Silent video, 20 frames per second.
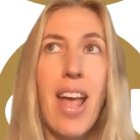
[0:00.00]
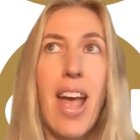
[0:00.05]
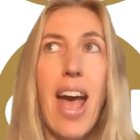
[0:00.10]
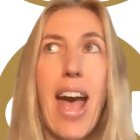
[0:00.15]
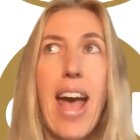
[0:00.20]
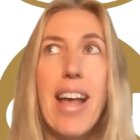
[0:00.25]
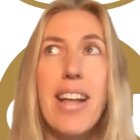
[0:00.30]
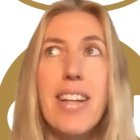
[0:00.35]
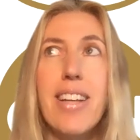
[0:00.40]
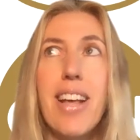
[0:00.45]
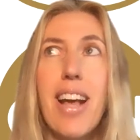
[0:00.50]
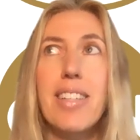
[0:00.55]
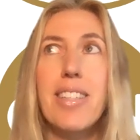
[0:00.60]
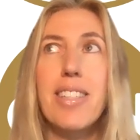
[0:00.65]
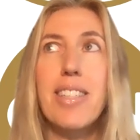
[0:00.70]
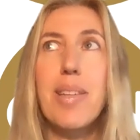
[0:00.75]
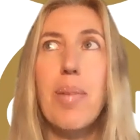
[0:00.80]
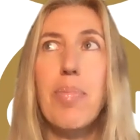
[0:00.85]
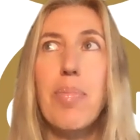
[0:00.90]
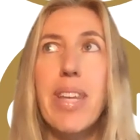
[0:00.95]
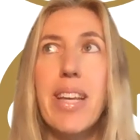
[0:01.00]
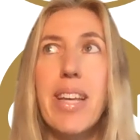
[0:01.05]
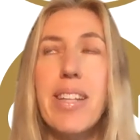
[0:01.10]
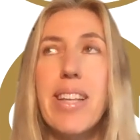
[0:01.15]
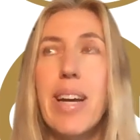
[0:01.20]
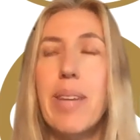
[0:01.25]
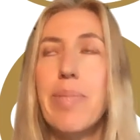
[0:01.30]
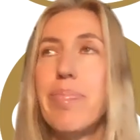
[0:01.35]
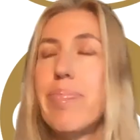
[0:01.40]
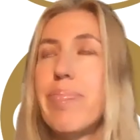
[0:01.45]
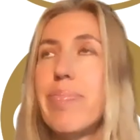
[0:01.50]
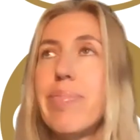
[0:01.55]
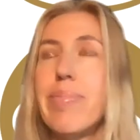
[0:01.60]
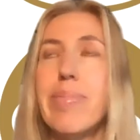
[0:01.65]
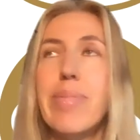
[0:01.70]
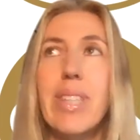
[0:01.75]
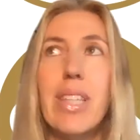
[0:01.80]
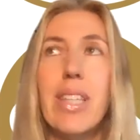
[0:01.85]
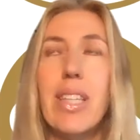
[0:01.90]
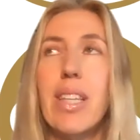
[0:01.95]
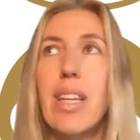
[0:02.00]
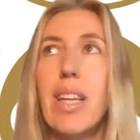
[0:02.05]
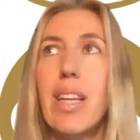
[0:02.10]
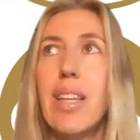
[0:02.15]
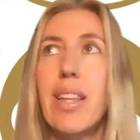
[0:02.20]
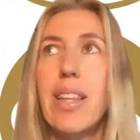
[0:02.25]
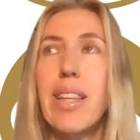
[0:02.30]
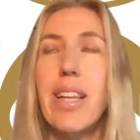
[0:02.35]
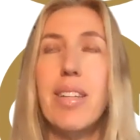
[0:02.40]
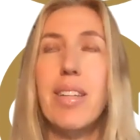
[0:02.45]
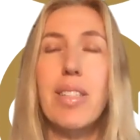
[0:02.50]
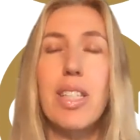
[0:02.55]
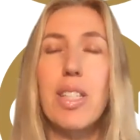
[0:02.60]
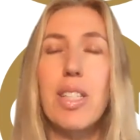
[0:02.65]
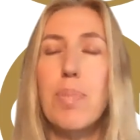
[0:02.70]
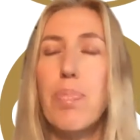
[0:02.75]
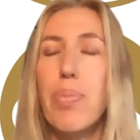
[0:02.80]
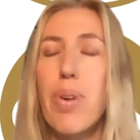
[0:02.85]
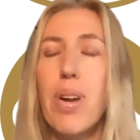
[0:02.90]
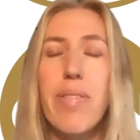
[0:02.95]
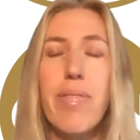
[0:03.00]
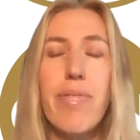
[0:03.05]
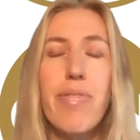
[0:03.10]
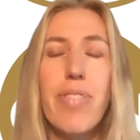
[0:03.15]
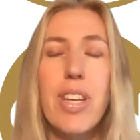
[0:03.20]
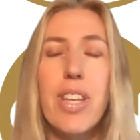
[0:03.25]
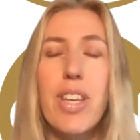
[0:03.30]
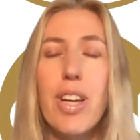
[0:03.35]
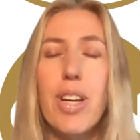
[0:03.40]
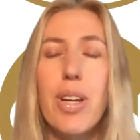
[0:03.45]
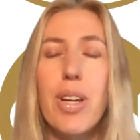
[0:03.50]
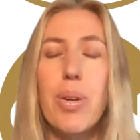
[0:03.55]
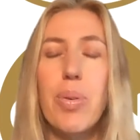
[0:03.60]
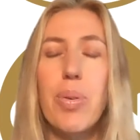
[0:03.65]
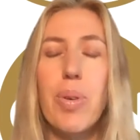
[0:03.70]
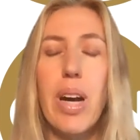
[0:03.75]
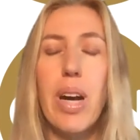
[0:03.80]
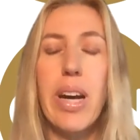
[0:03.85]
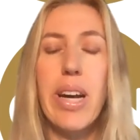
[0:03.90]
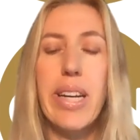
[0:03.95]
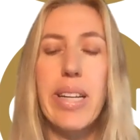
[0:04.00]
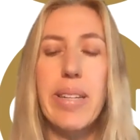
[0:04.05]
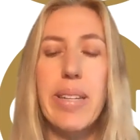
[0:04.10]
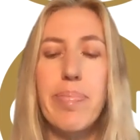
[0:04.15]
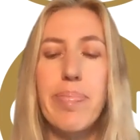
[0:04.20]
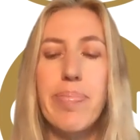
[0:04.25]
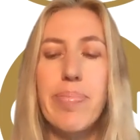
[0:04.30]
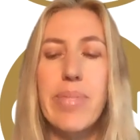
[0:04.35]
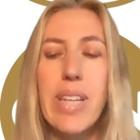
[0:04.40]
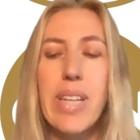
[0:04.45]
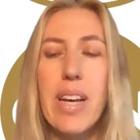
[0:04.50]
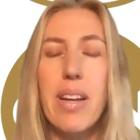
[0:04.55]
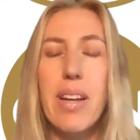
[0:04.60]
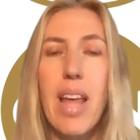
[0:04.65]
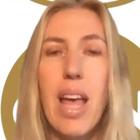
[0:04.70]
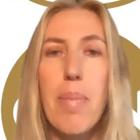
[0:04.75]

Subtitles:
And something that, there's this brilliant video that